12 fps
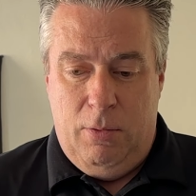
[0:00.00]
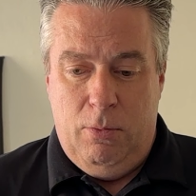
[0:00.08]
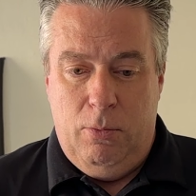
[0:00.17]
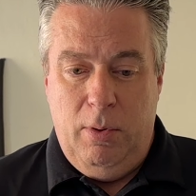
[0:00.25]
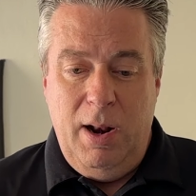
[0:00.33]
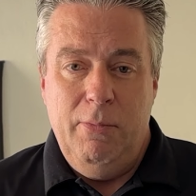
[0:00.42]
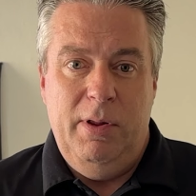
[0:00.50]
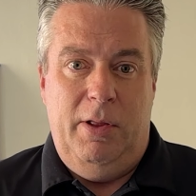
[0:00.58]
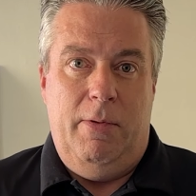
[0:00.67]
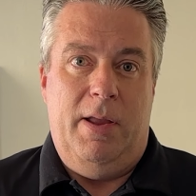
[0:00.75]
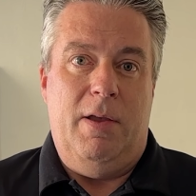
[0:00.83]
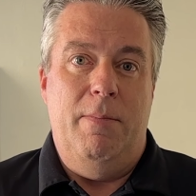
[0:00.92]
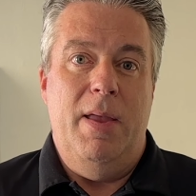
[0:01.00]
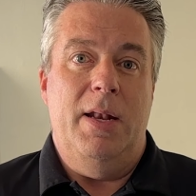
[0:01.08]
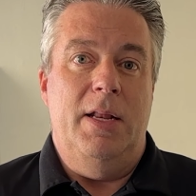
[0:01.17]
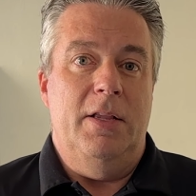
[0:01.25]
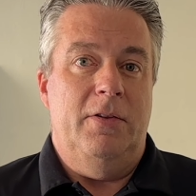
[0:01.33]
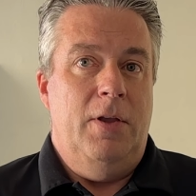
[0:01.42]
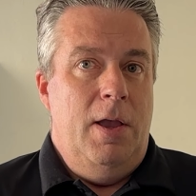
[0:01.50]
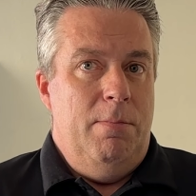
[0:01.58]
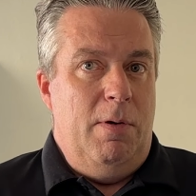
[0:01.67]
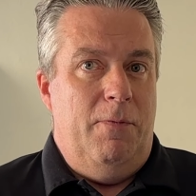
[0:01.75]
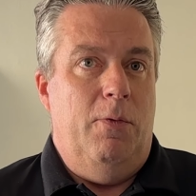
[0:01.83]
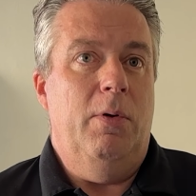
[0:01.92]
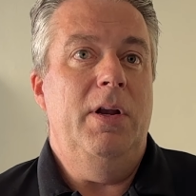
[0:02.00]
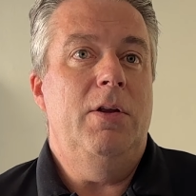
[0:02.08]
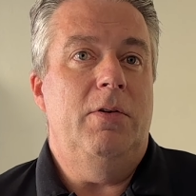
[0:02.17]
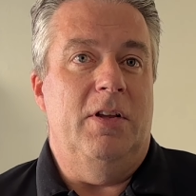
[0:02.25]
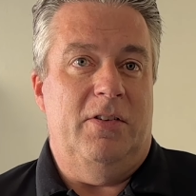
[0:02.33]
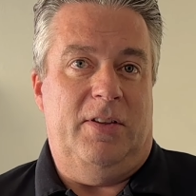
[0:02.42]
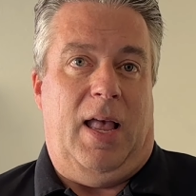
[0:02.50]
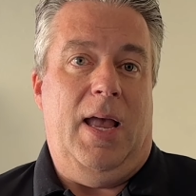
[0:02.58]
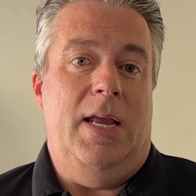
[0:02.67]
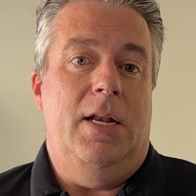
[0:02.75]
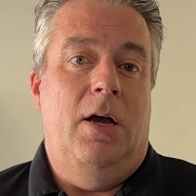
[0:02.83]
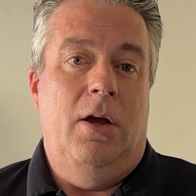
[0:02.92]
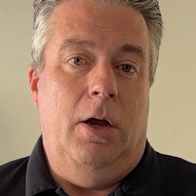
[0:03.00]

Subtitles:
What I really recommend is before you decide